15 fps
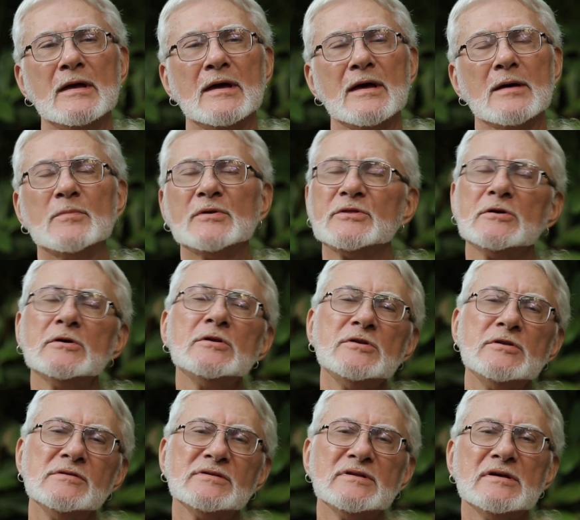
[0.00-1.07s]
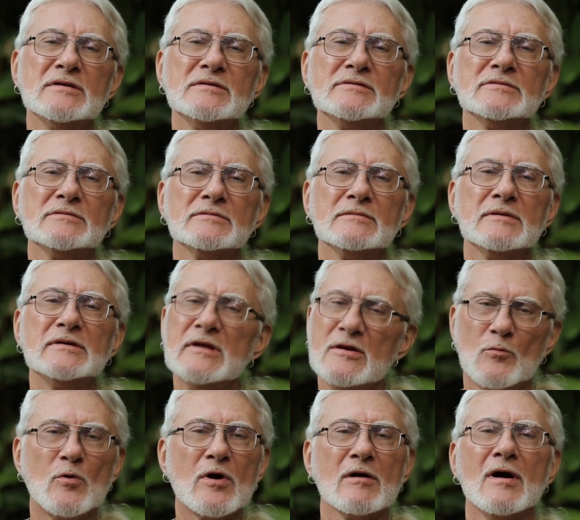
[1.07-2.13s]
But the good news is, it
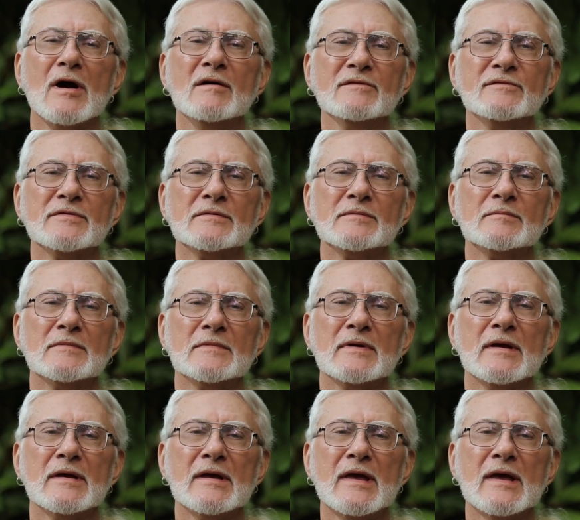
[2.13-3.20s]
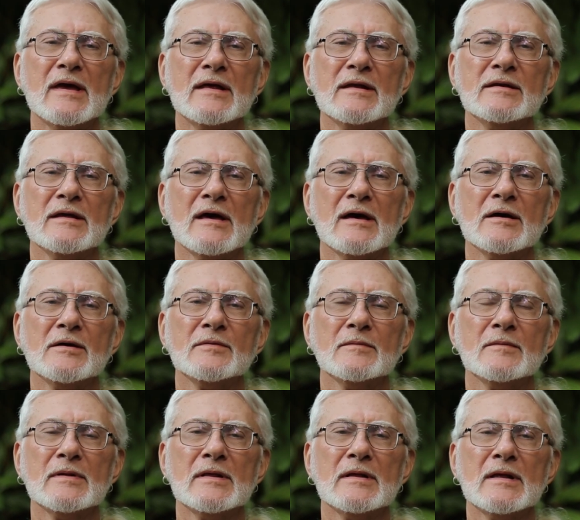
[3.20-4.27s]
didn't wear off, and
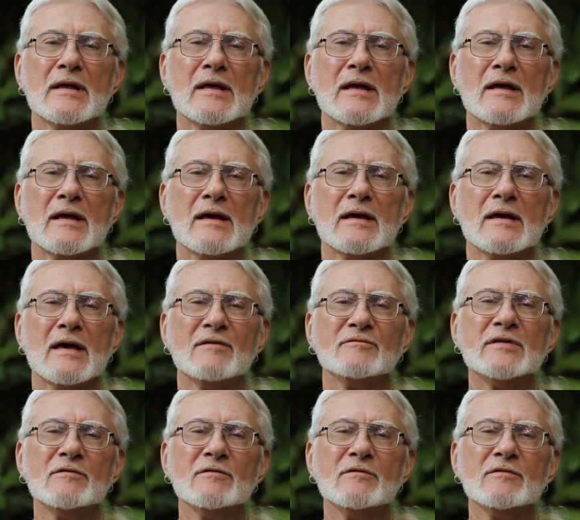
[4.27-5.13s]
I've